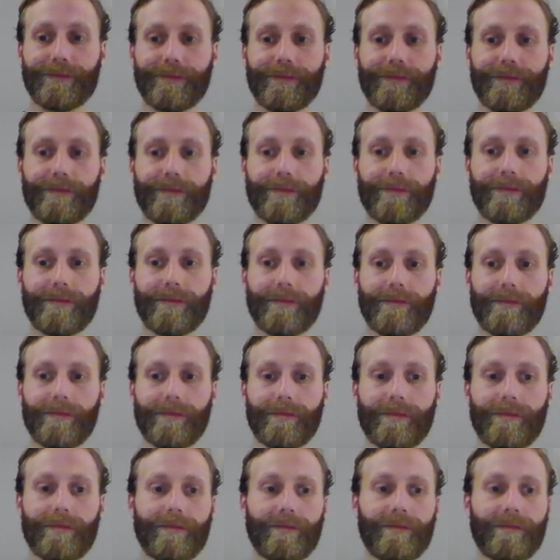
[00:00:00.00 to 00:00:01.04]

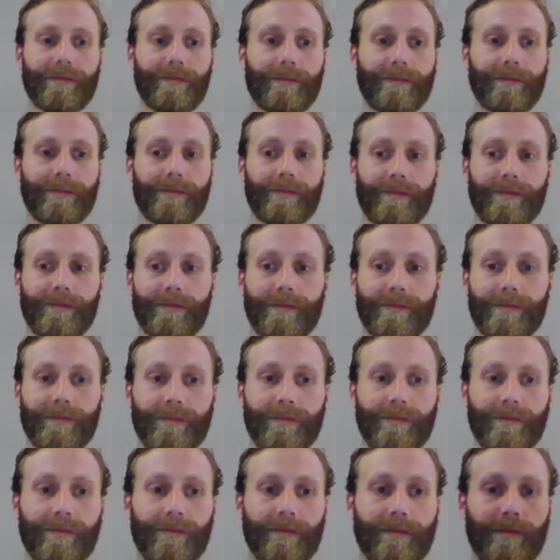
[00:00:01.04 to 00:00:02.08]

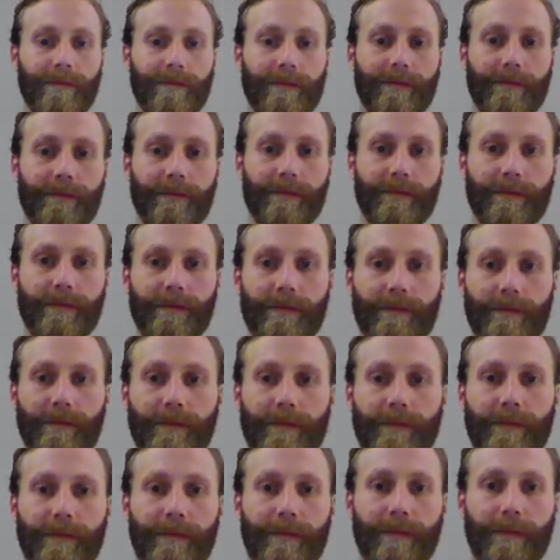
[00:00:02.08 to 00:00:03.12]
(no one is talking)